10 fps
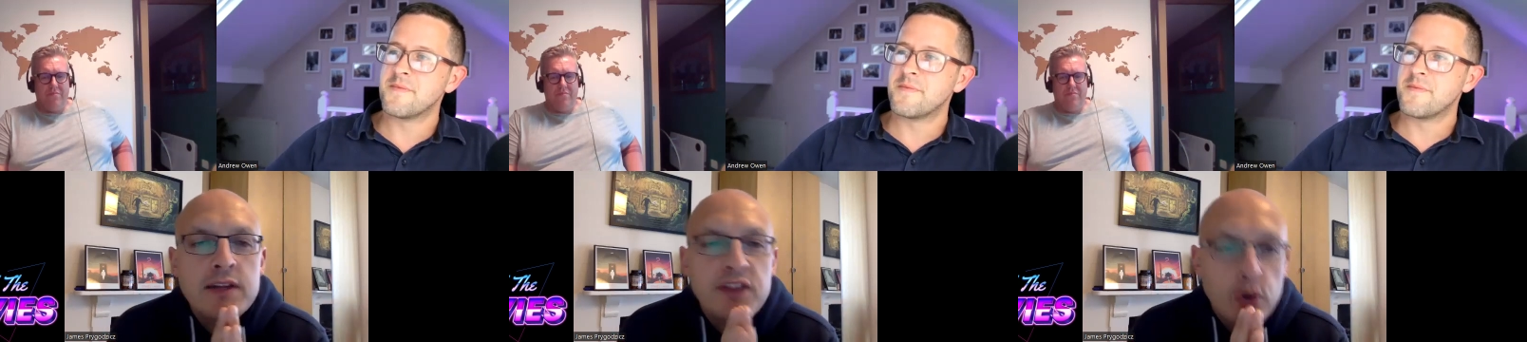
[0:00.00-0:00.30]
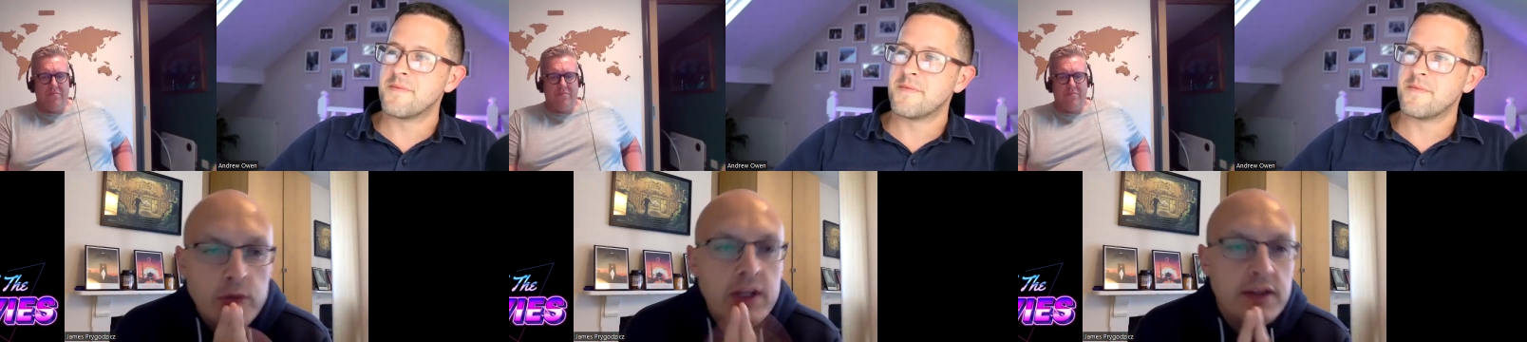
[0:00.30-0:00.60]
Speaker 1: The
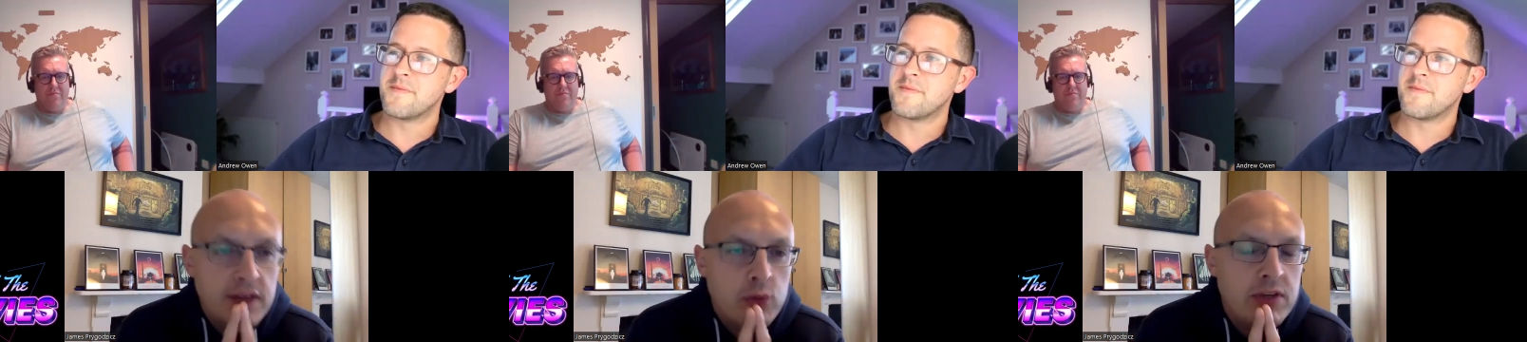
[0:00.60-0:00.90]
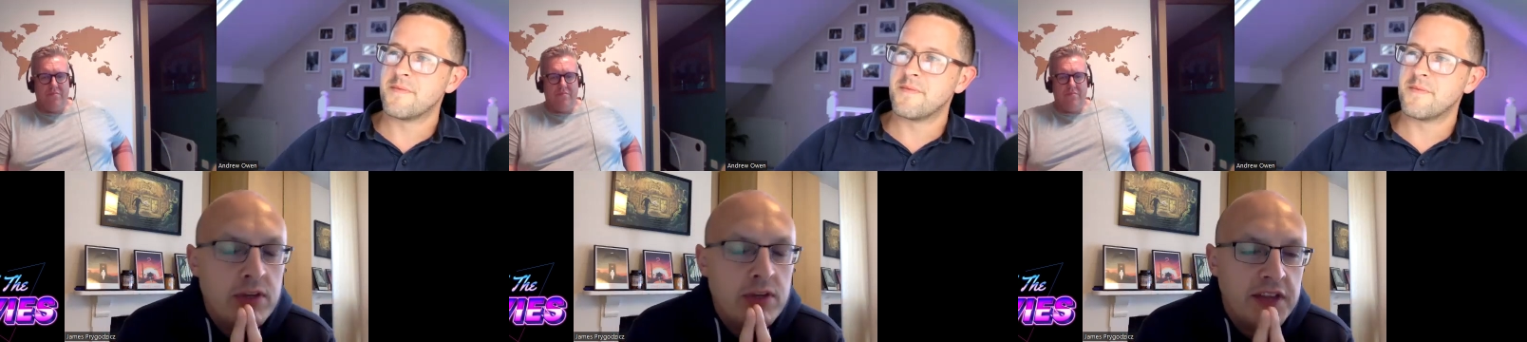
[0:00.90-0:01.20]
only the
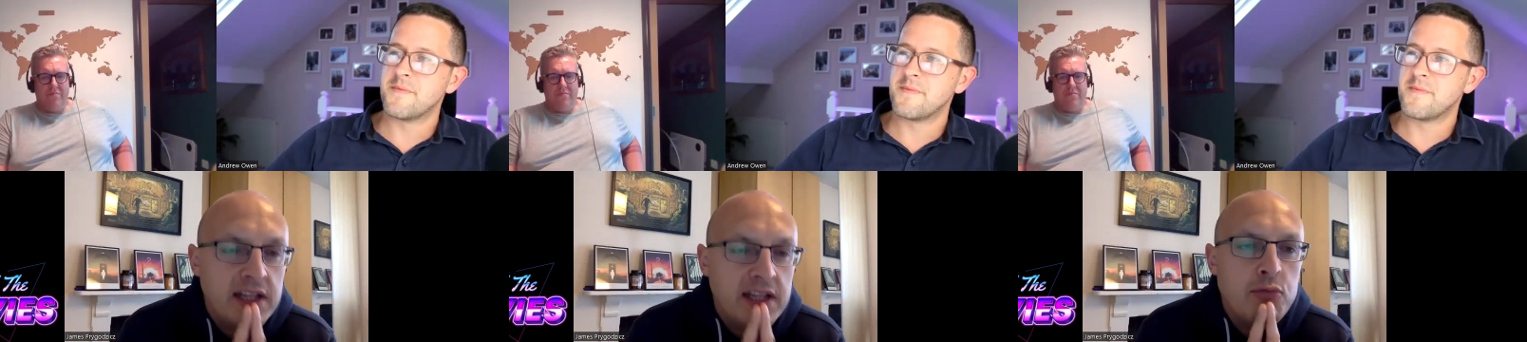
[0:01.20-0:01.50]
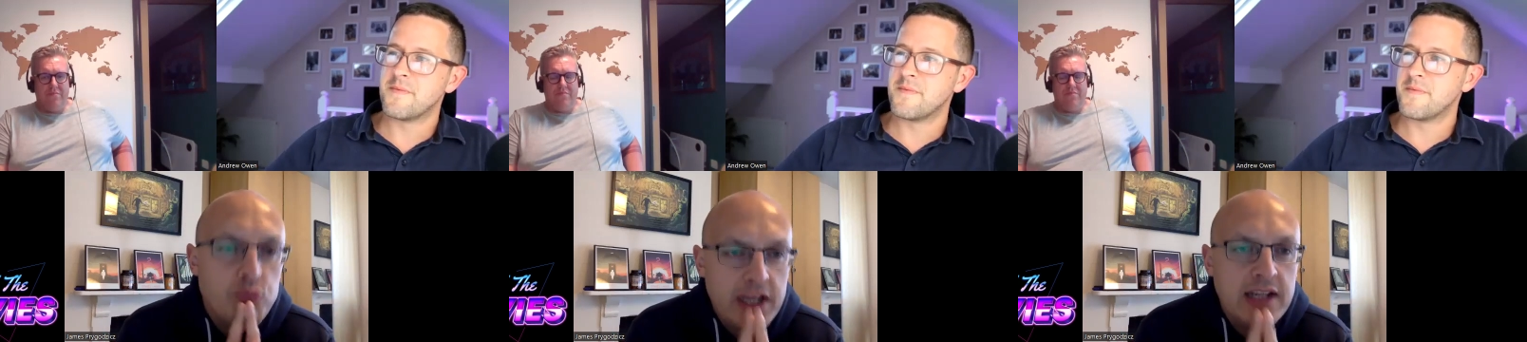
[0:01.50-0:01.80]
only thing that
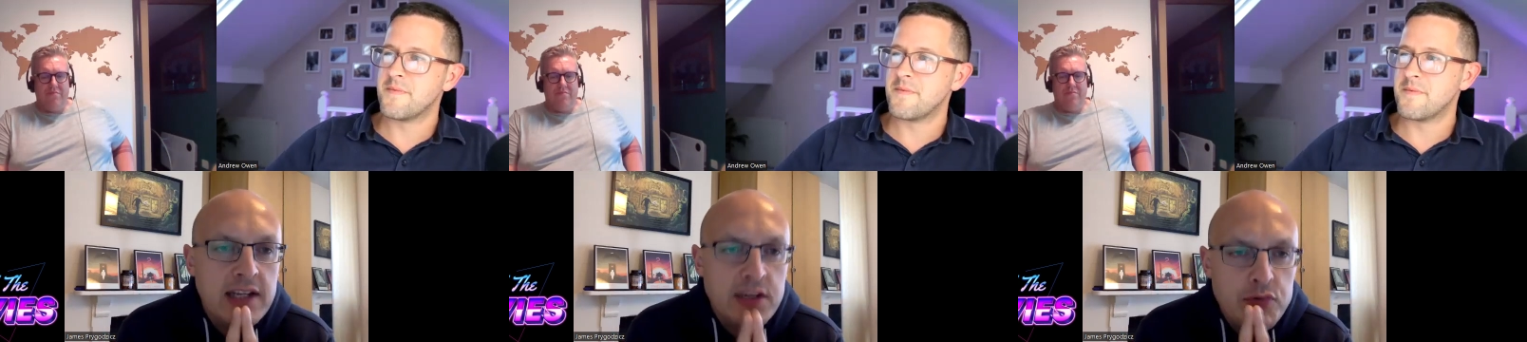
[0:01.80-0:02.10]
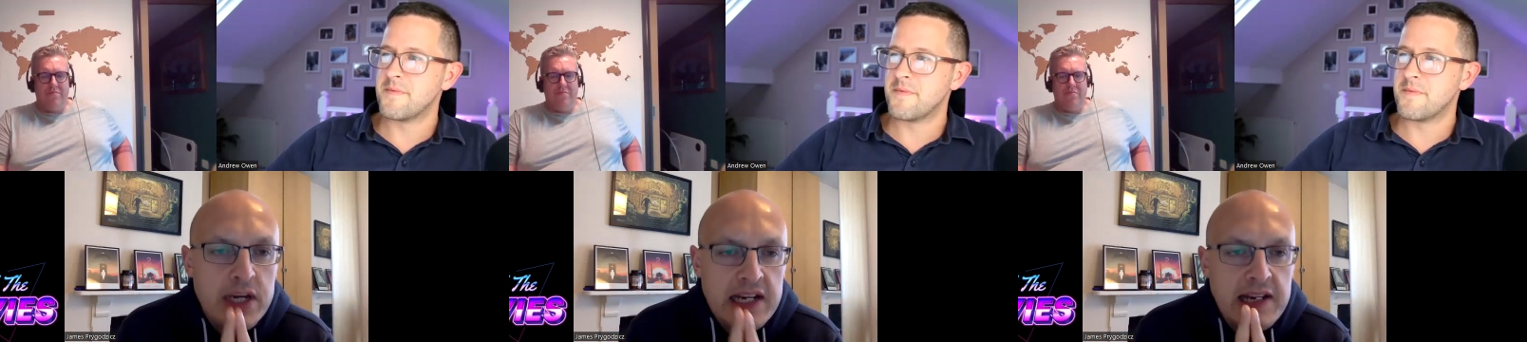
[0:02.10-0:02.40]
really
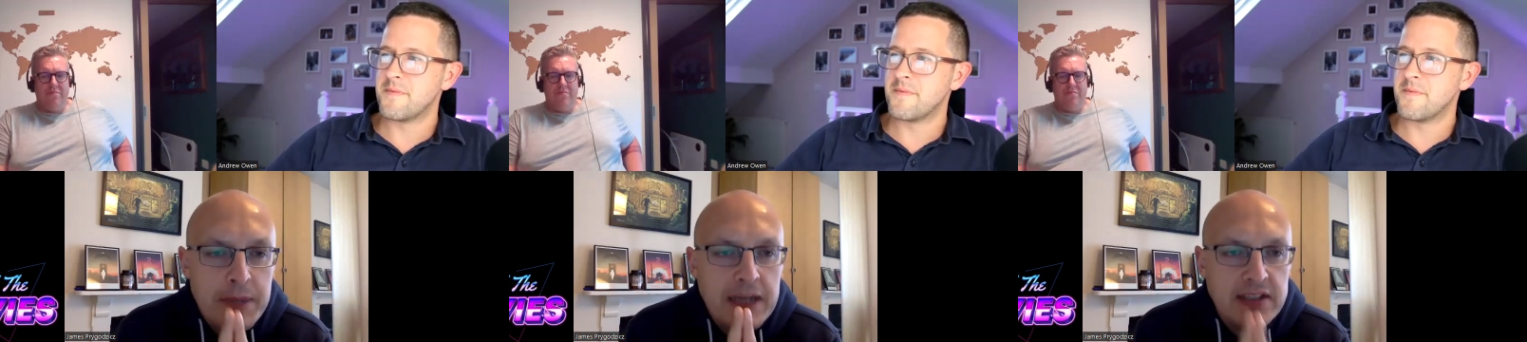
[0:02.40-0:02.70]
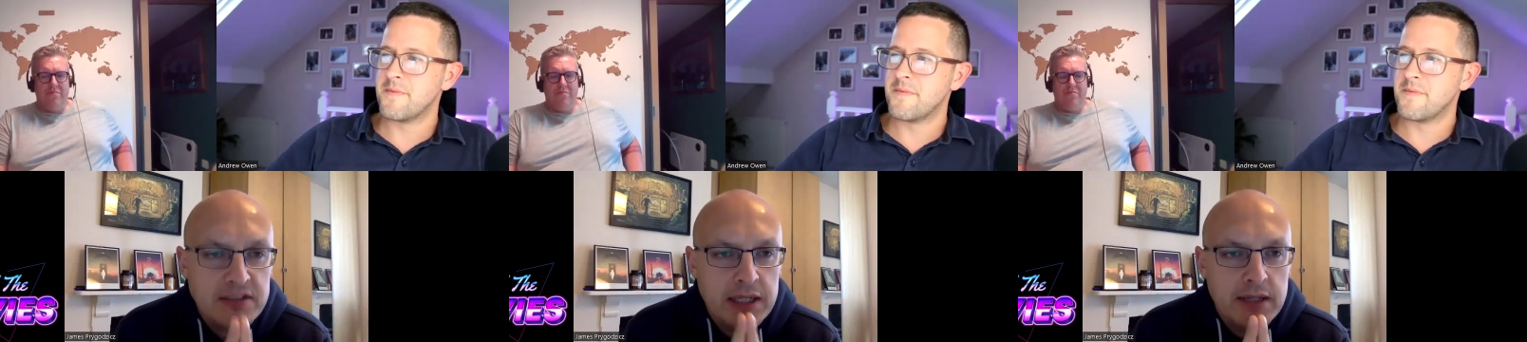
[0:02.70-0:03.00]
really
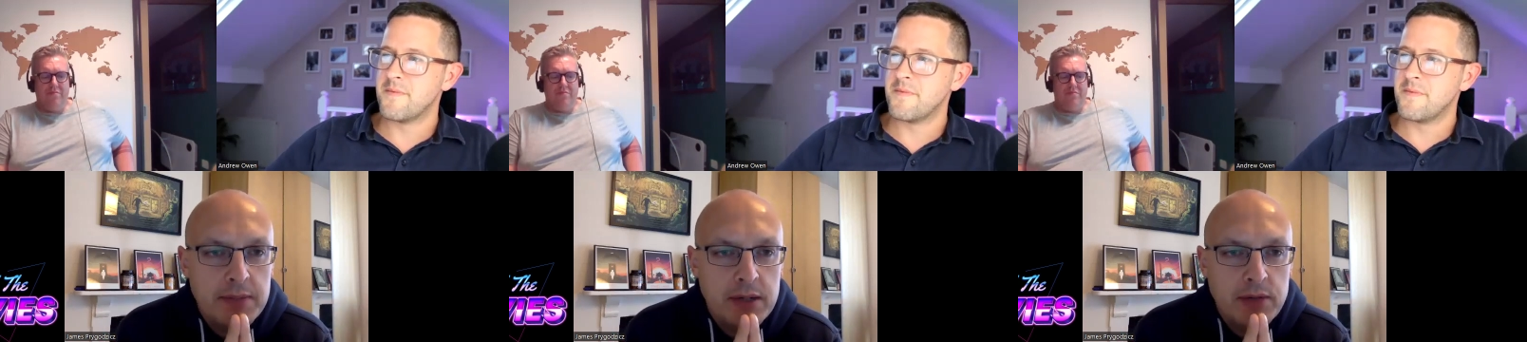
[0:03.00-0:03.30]
bugs me about